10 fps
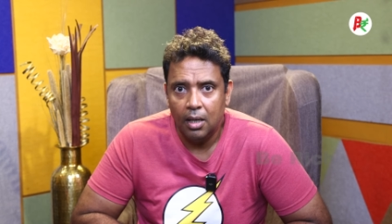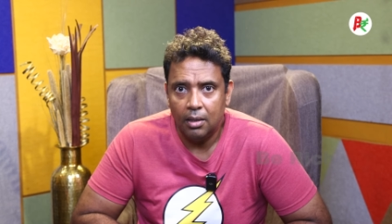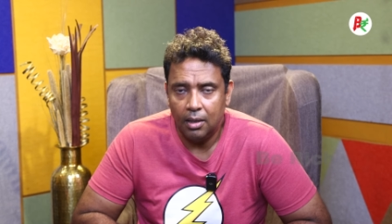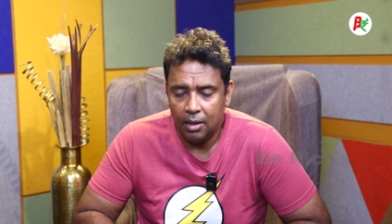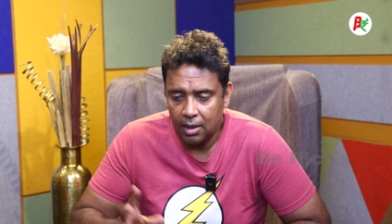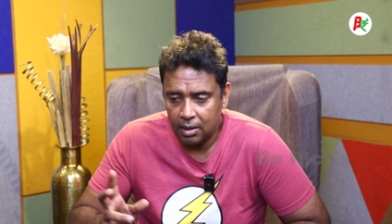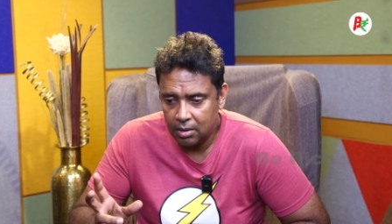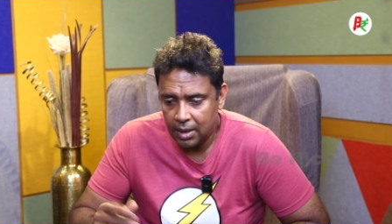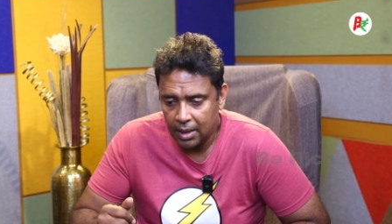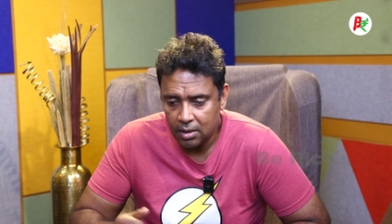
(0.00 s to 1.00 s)
They
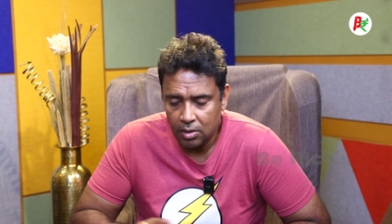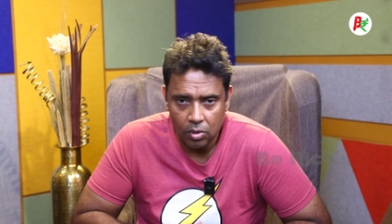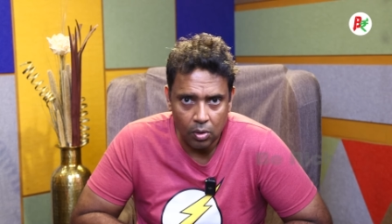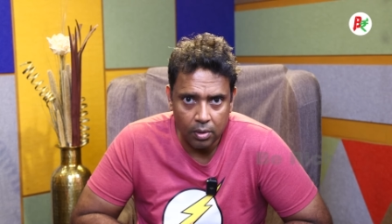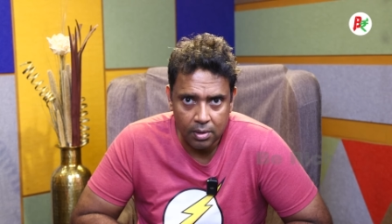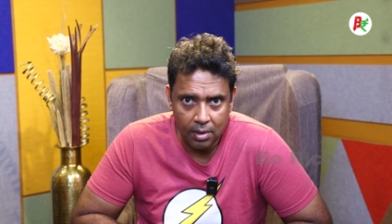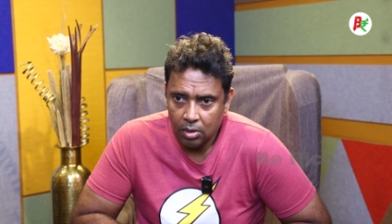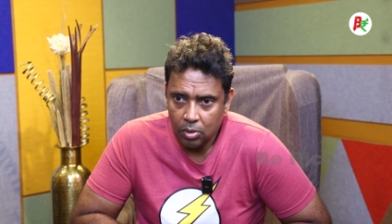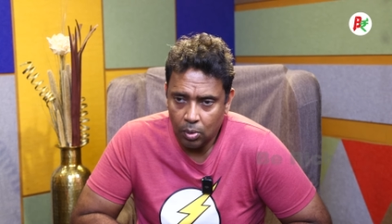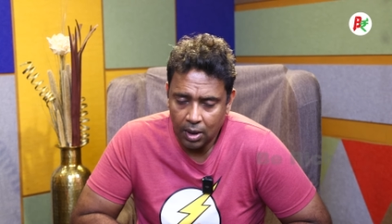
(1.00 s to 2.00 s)
deduct tax at source,
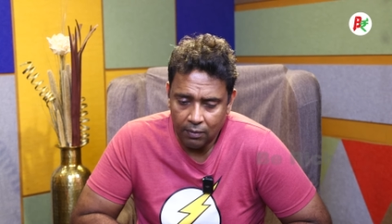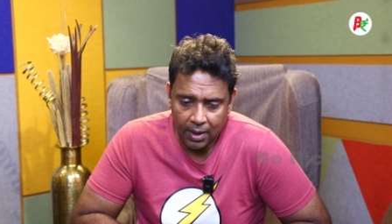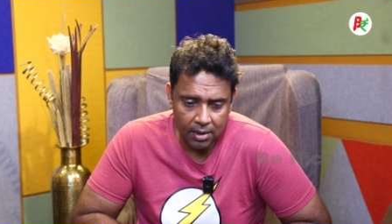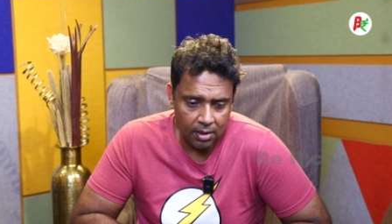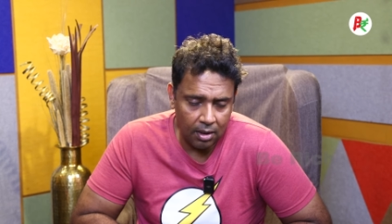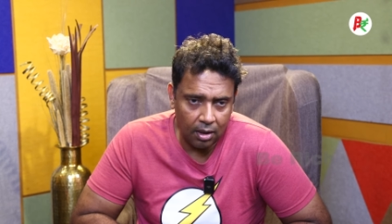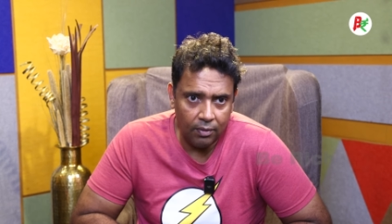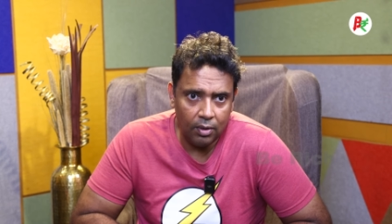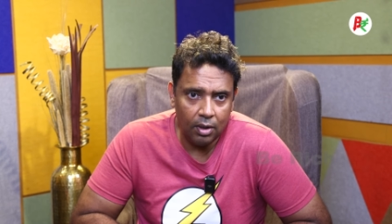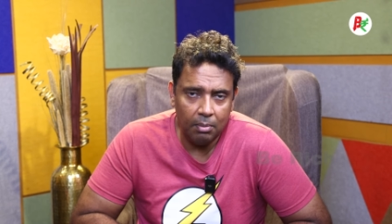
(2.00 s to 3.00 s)
two and a half lakhs, and they'll
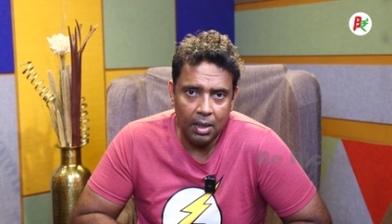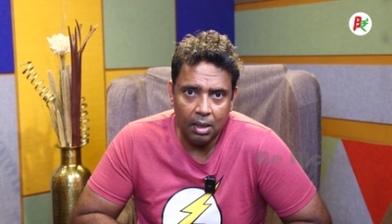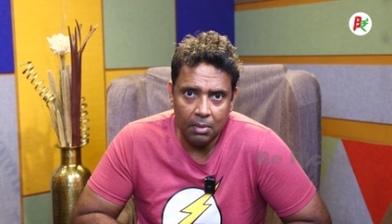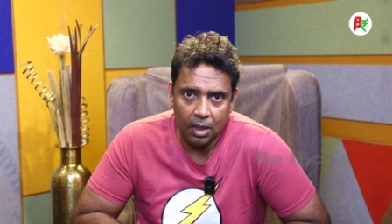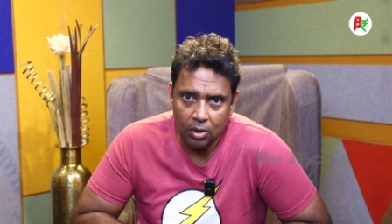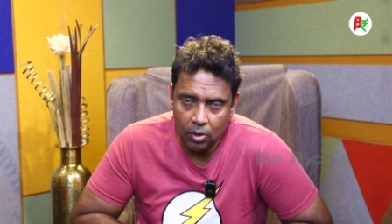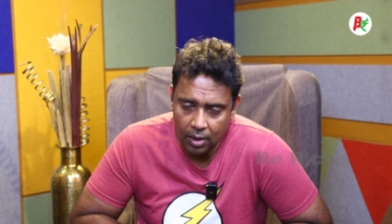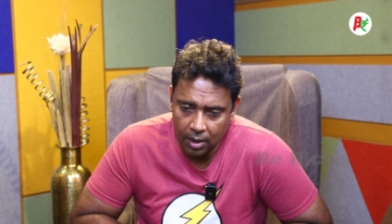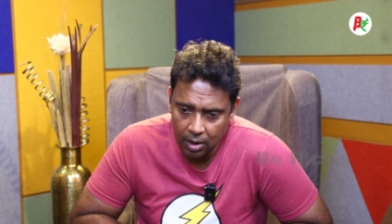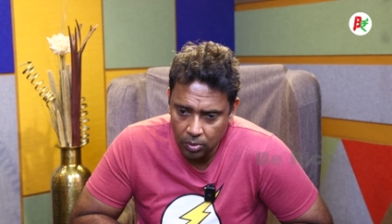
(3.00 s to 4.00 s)
give you the remaining money to
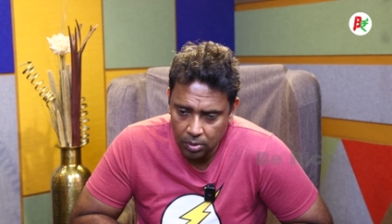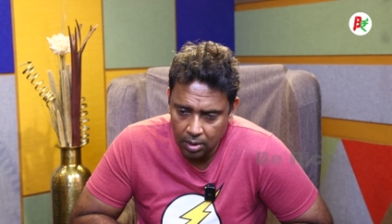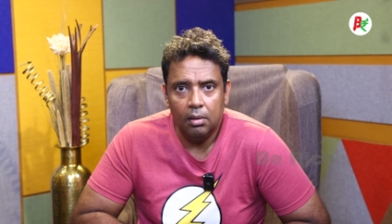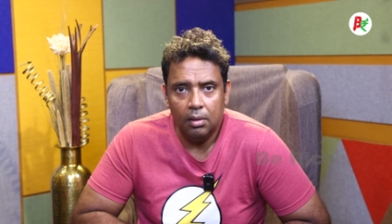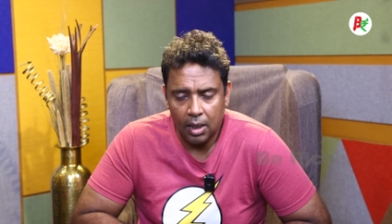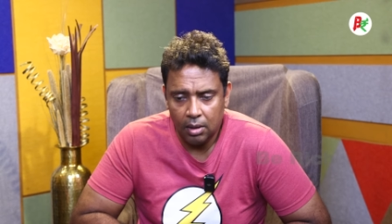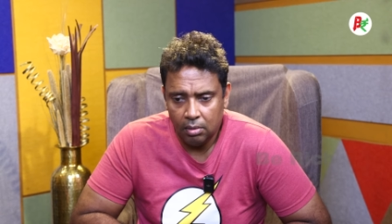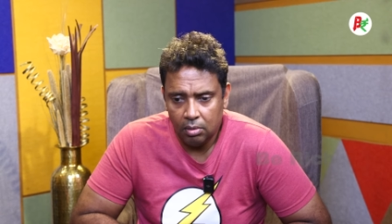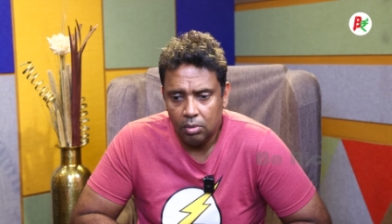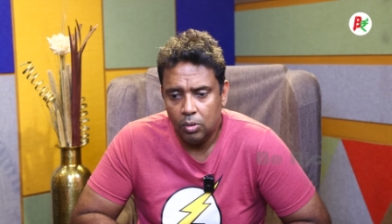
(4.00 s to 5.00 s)
your account.
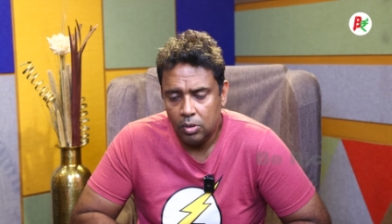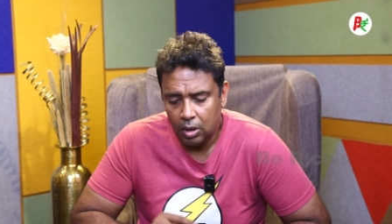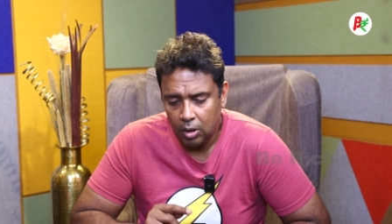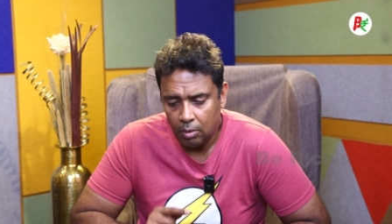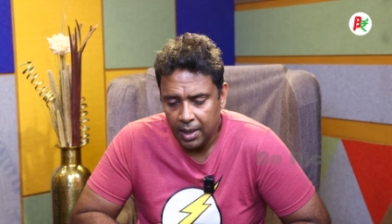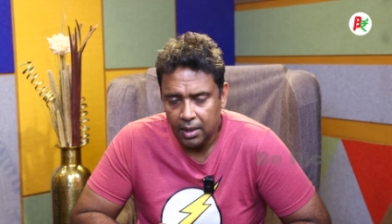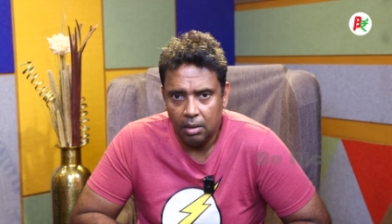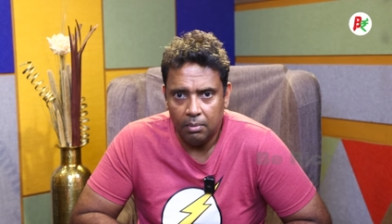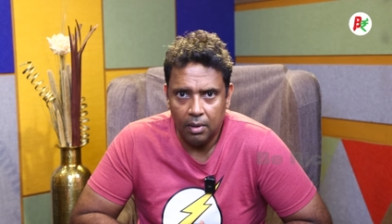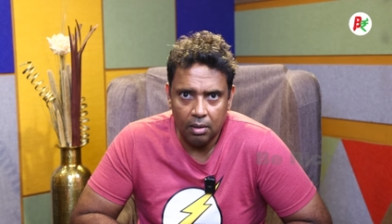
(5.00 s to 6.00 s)
Then using your PAN
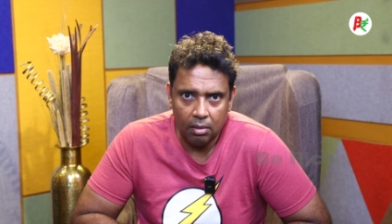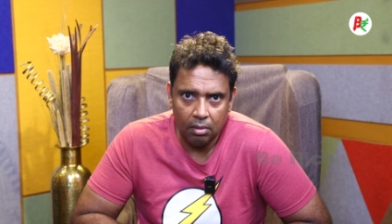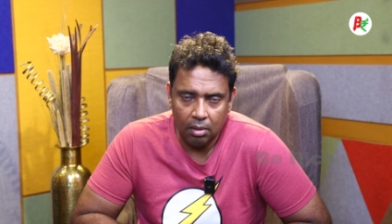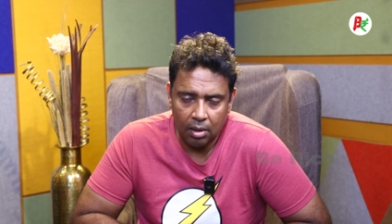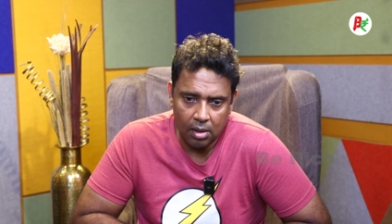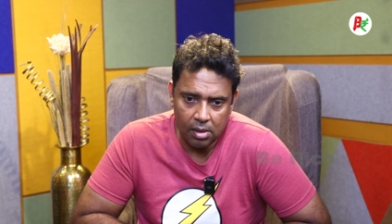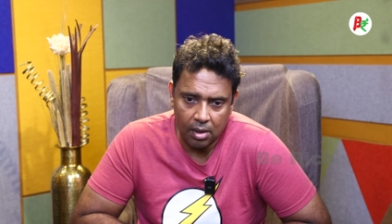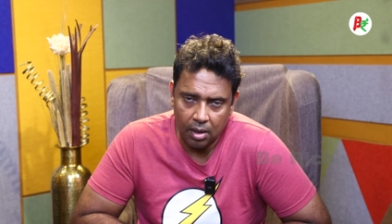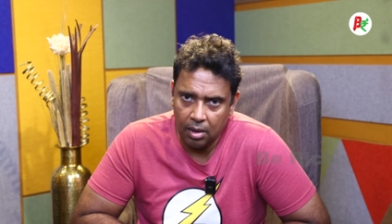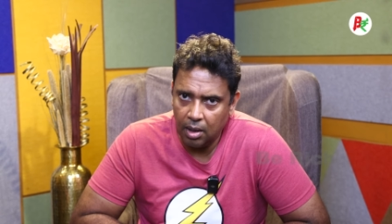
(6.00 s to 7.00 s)
number as
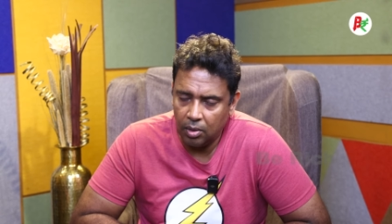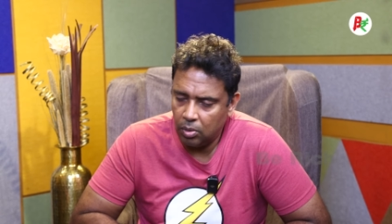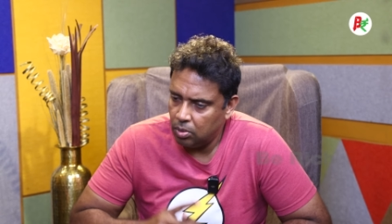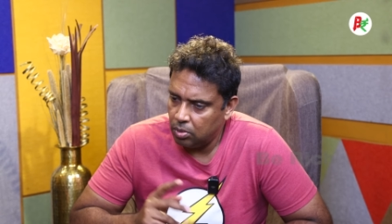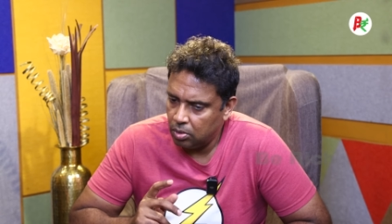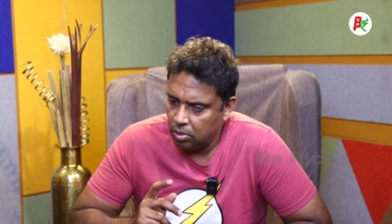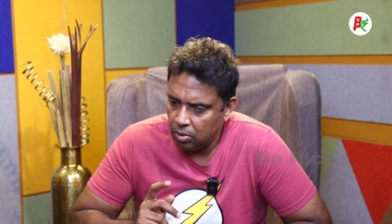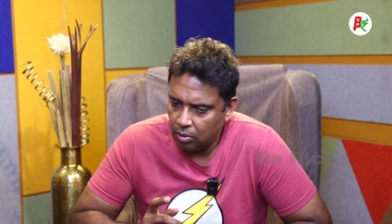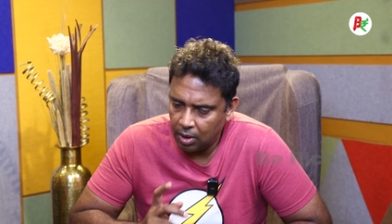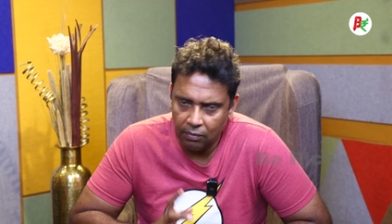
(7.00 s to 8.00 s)
an NRO
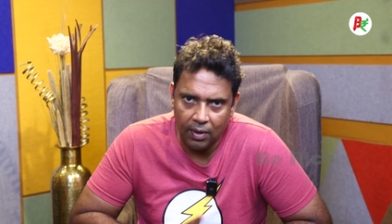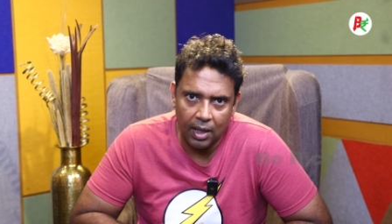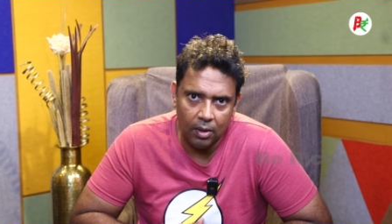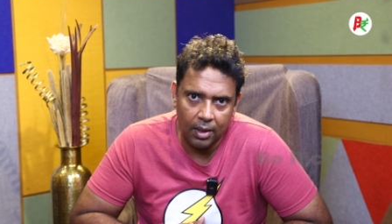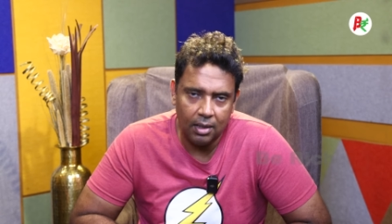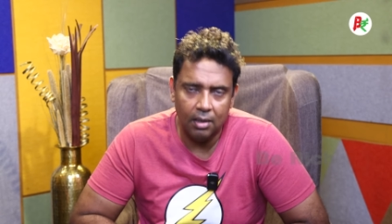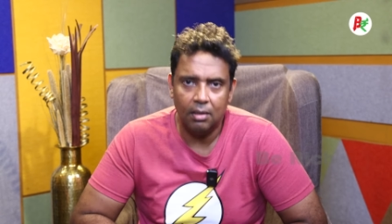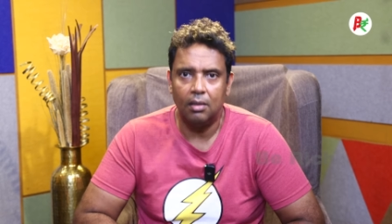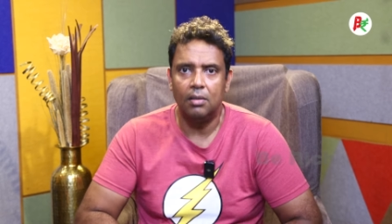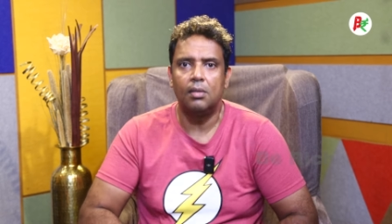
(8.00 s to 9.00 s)
you can file your IT
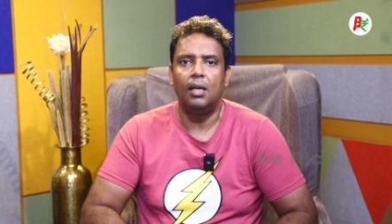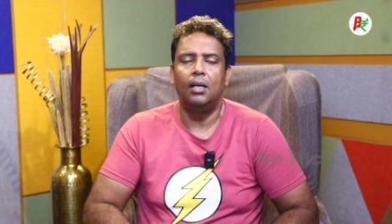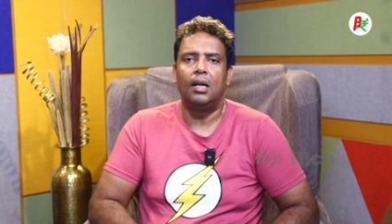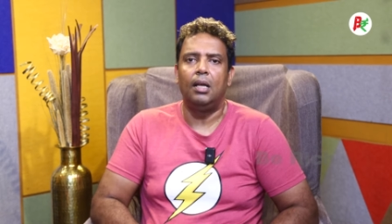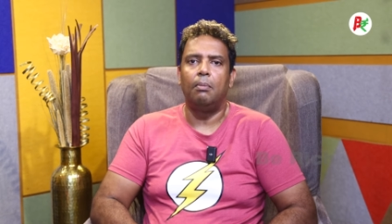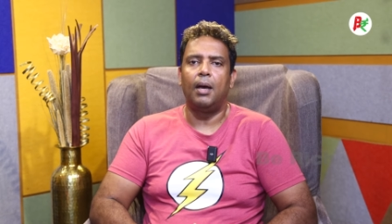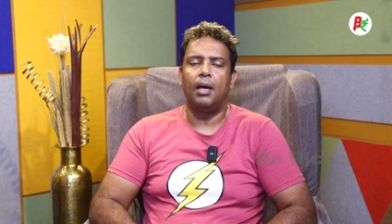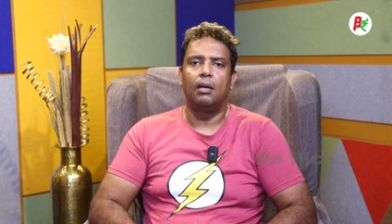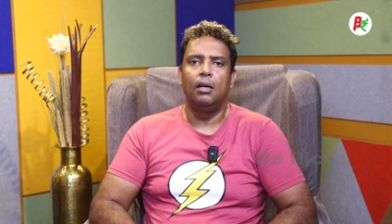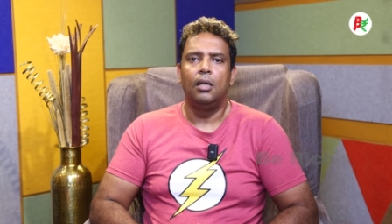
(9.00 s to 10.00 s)
returns and claim
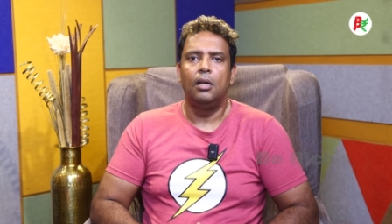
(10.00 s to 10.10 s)
back